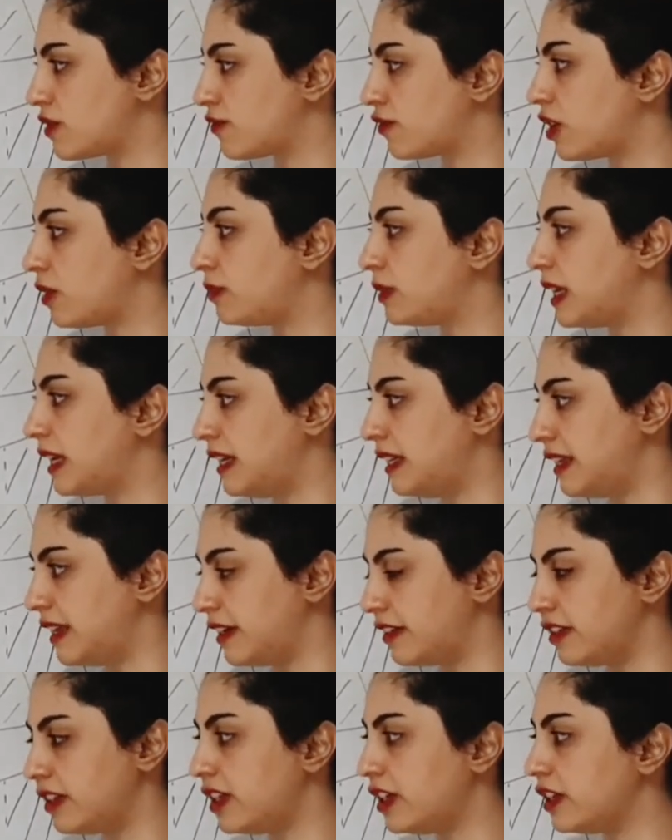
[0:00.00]
from the
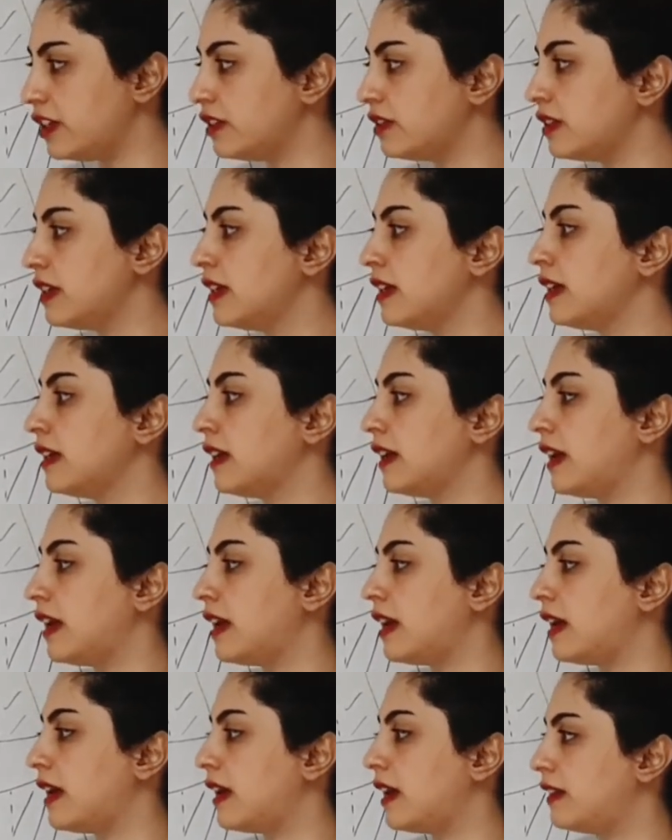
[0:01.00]
inner ear.
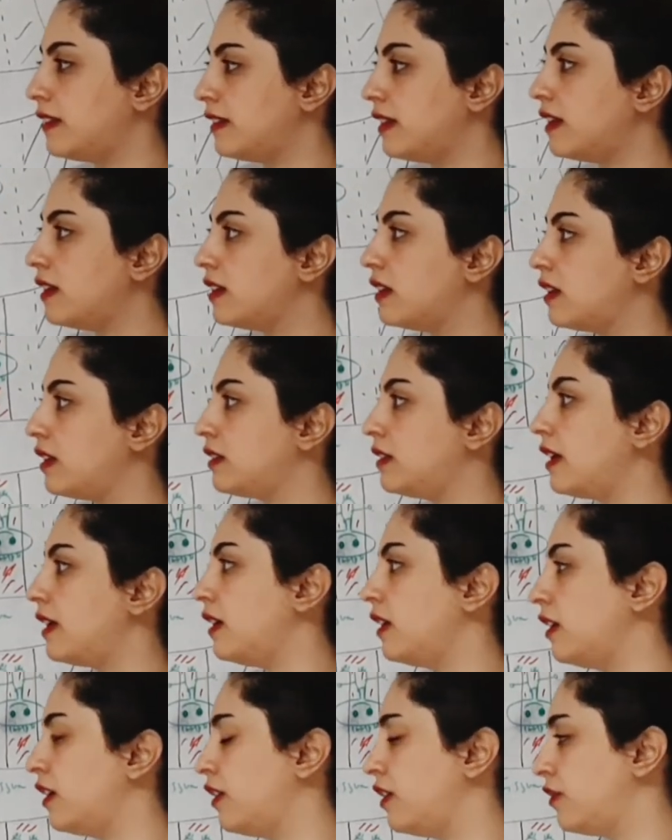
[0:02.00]

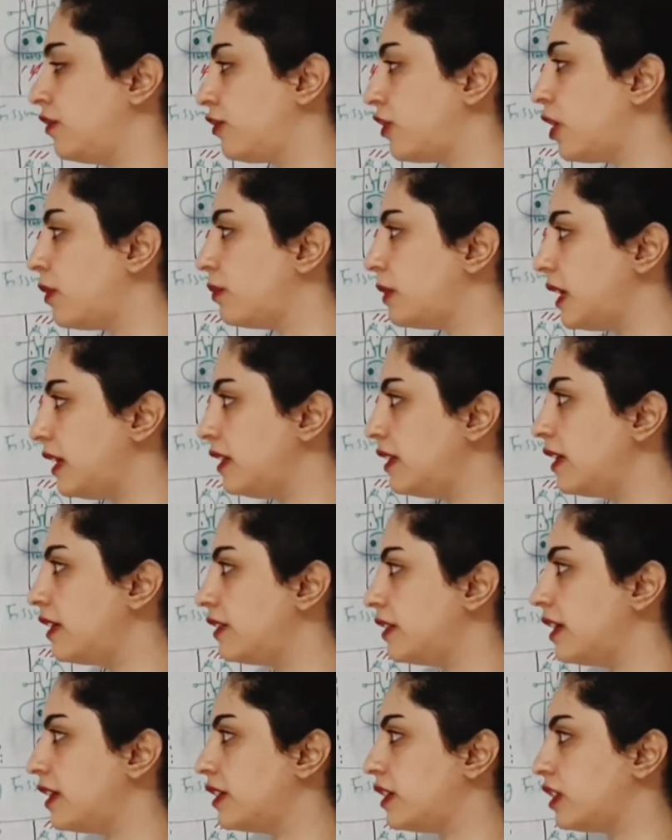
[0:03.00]
Then from the inner
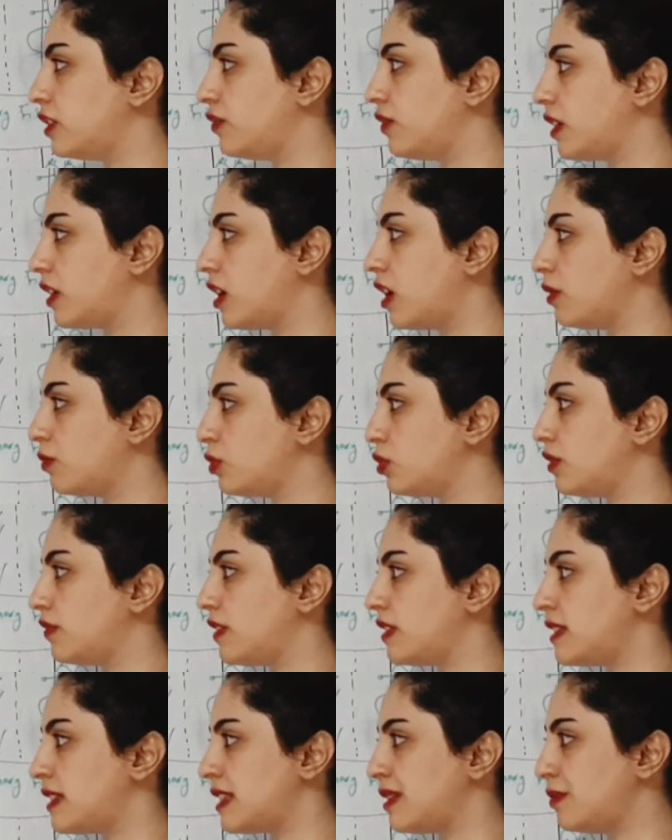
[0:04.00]
ear it will come to the
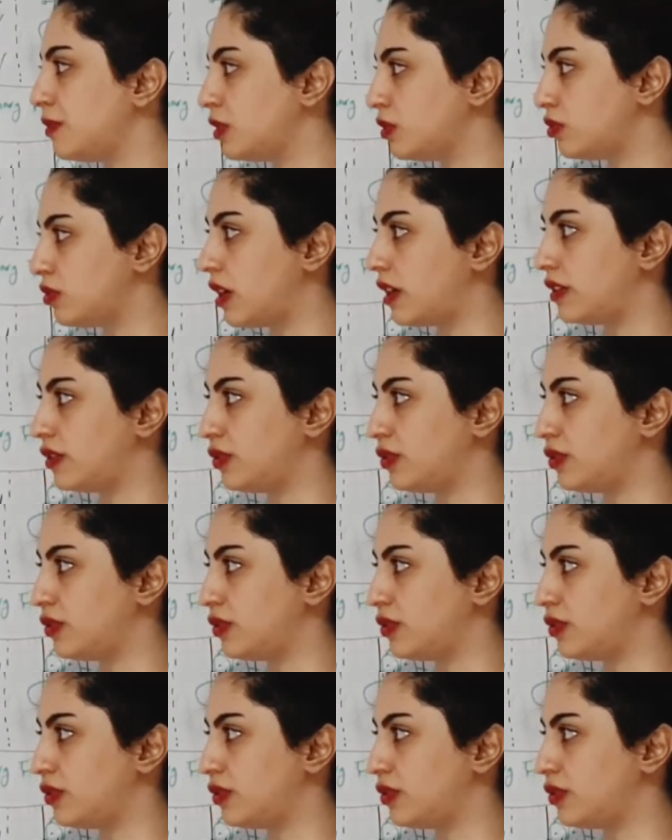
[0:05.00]
vestibular